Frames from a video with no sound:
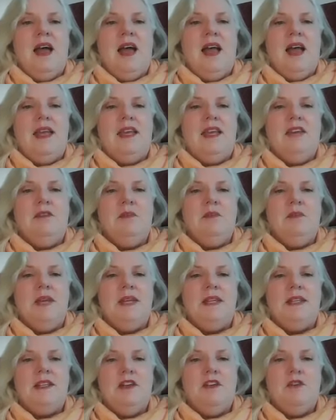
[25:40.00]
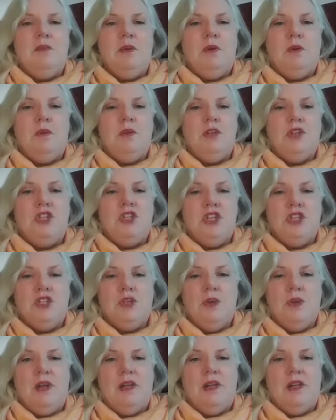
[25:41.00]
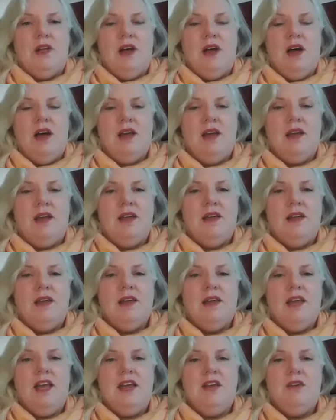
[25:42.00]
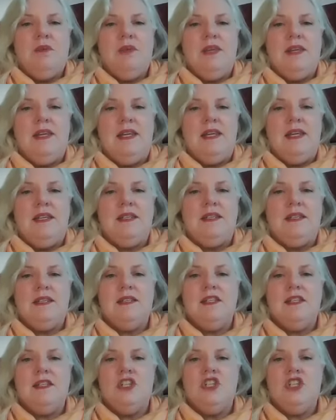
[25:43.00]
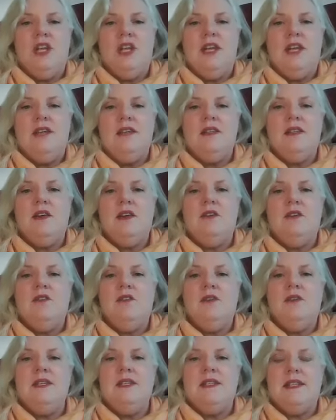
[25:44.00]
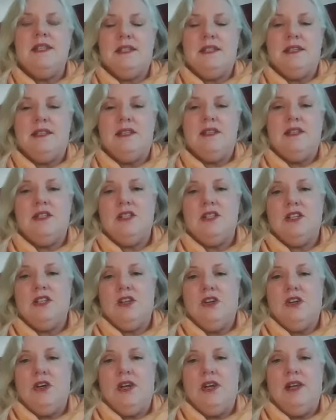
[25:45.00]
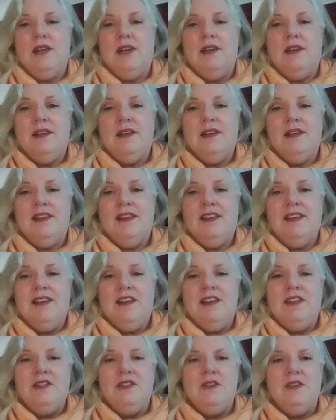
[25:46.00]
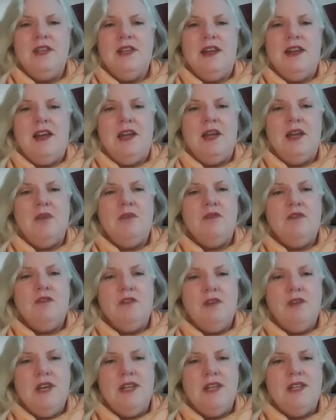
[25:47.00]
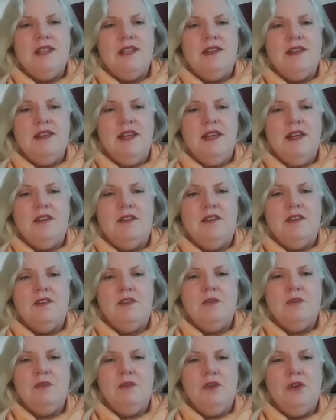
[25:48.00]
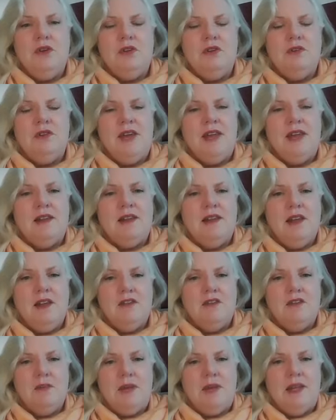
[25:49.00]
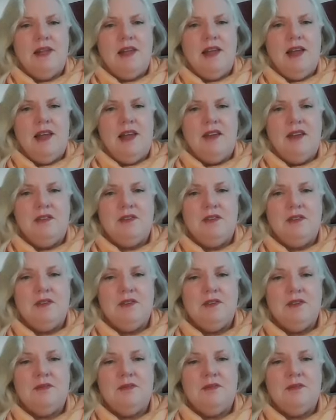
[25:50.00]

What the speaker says: I give myself permission to unlock and release the chains of resistance to good, so that I am free to live, move, and love my life.